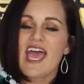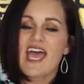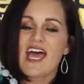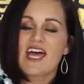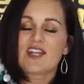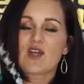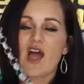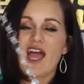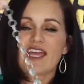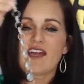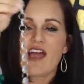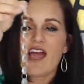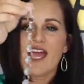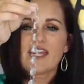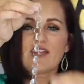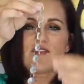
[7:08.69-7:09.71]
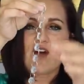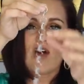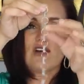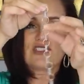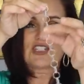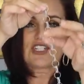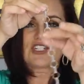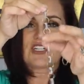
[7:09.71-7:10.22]
And I kind of
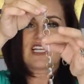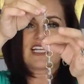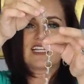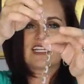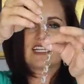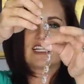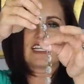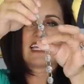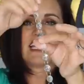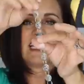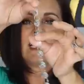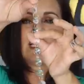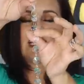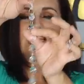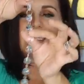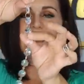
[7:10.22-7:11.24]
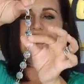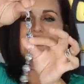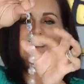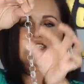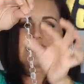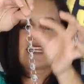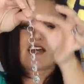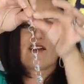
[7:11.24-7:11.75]
alternated
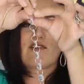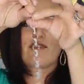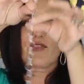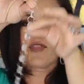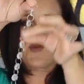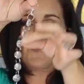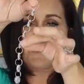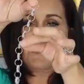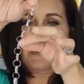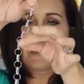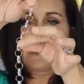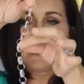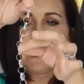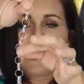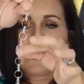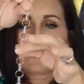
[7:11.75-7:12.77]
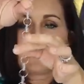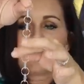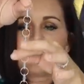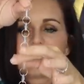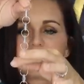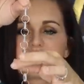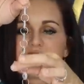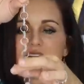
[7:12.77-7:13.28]
links of three and
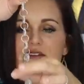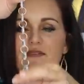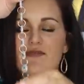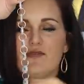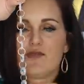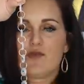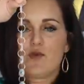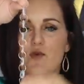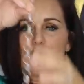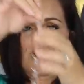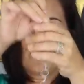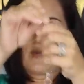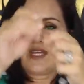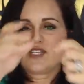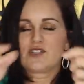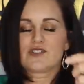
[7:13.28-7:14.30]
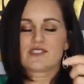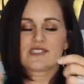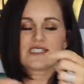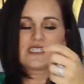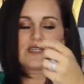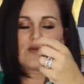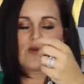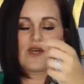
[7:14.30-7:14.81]
links of four. And you'll
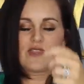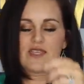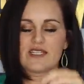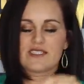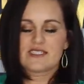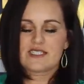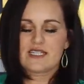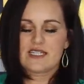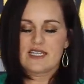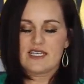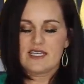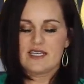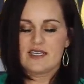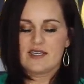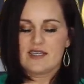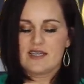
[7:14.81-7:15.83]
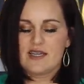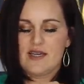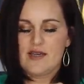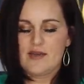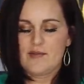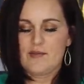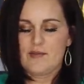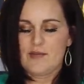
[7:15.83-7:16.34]
see why that's gonna
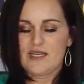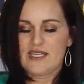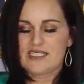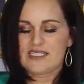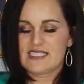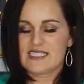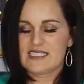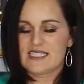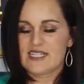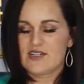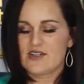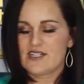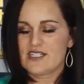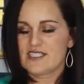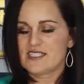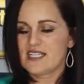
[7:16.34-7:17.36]
um, make sense here in a